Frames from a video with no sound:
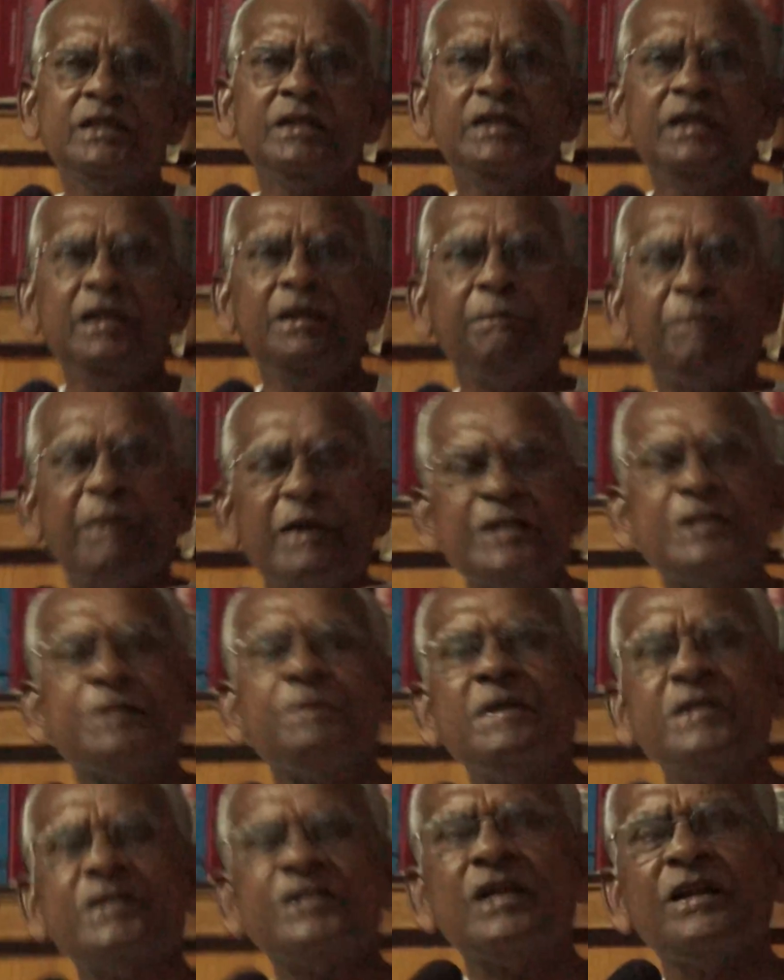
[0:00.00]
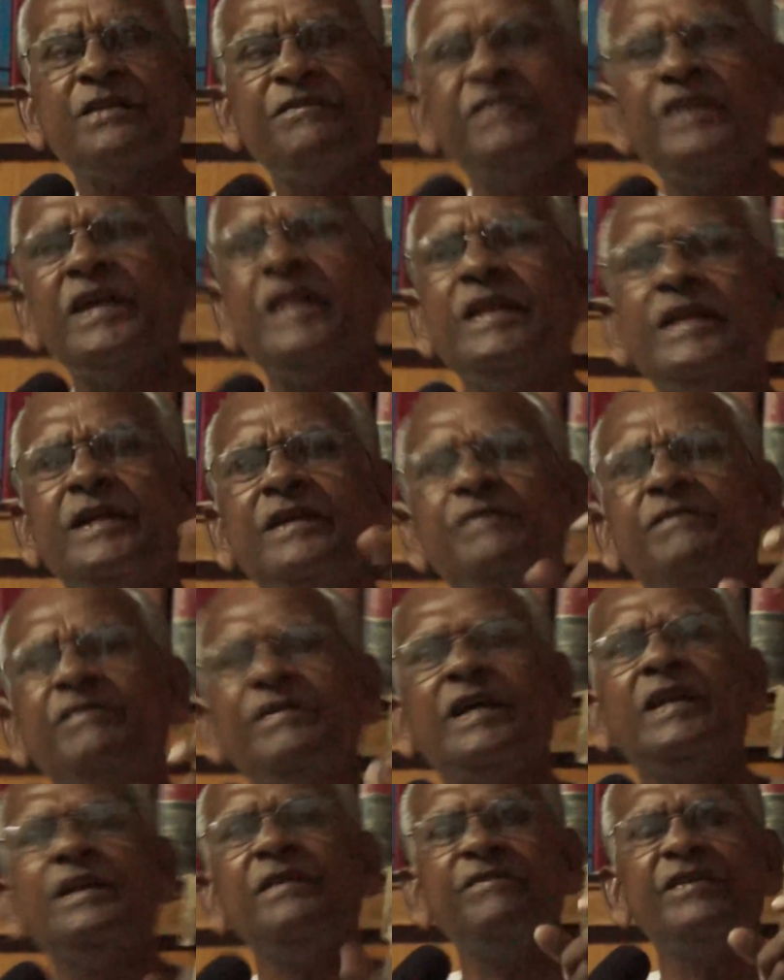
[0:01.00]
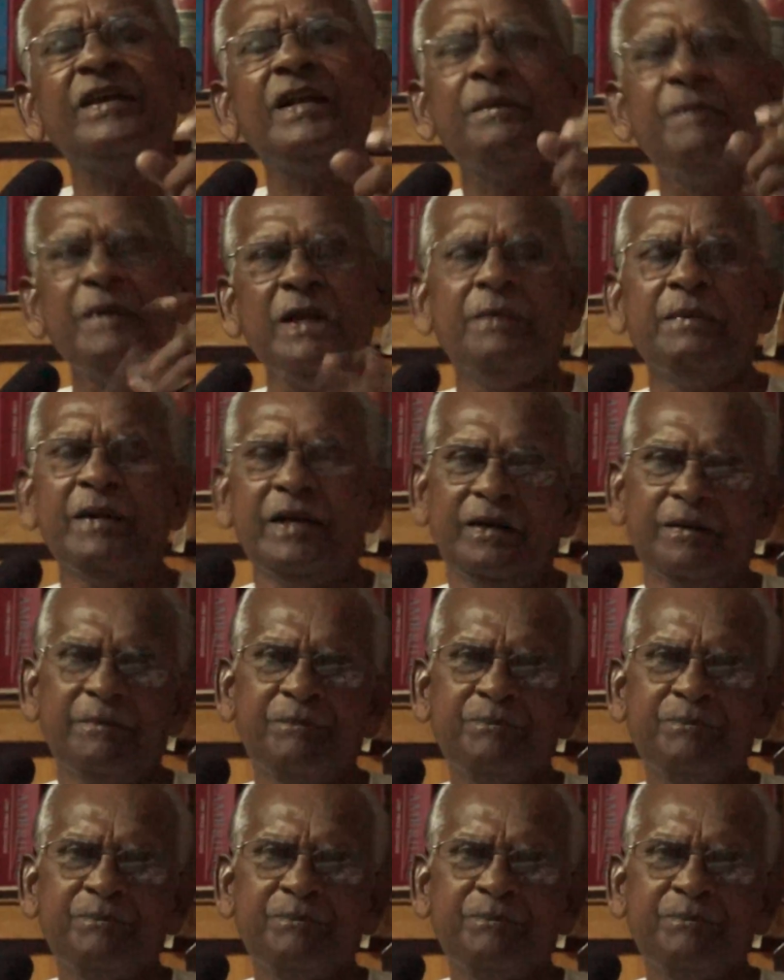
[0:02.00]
the punishments are very, very, very minimal.